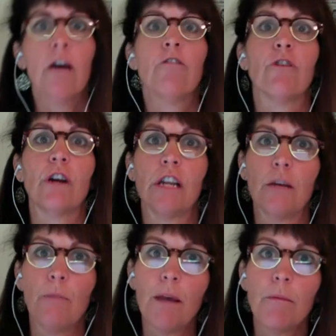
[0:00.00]
for any
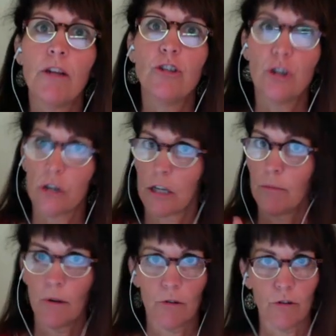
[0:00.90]
amendments, you're going
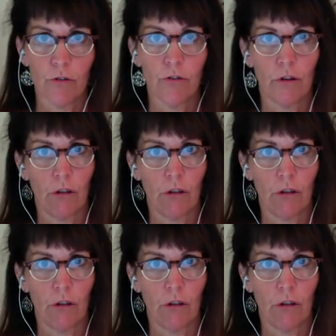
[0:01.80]
to be able to